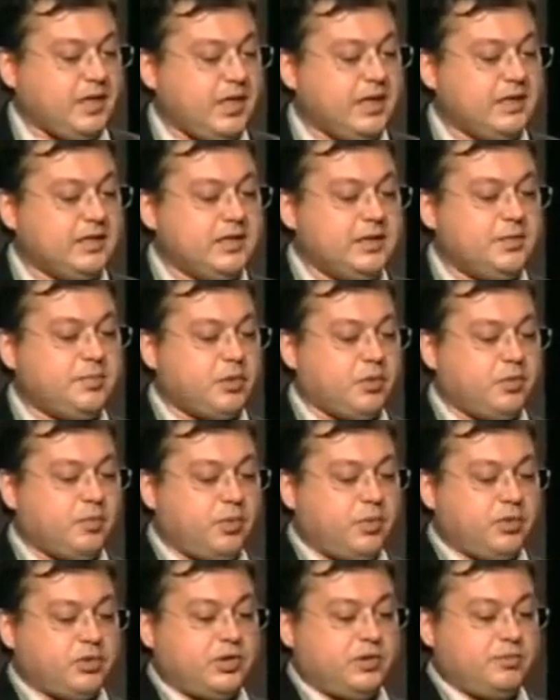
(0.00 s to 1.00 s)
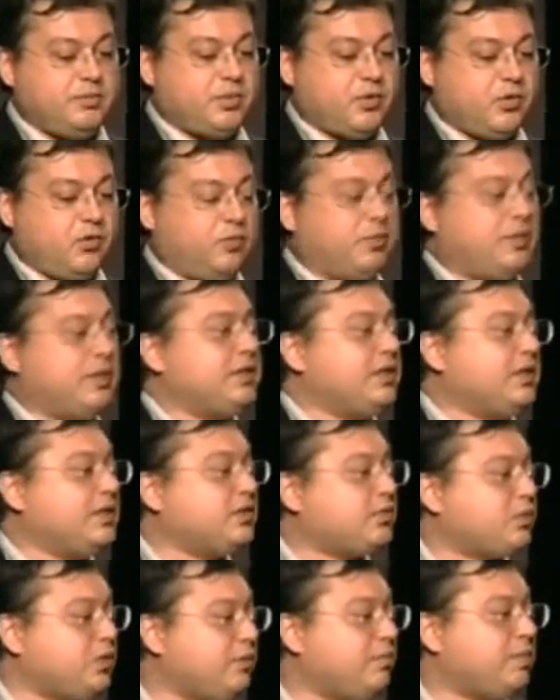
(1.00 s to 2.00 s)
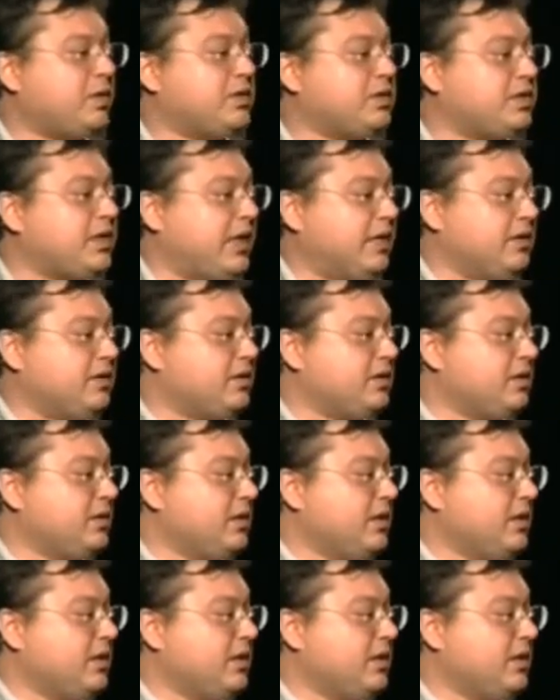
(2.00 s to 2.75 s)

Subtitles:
and the proposed improvement is 3%,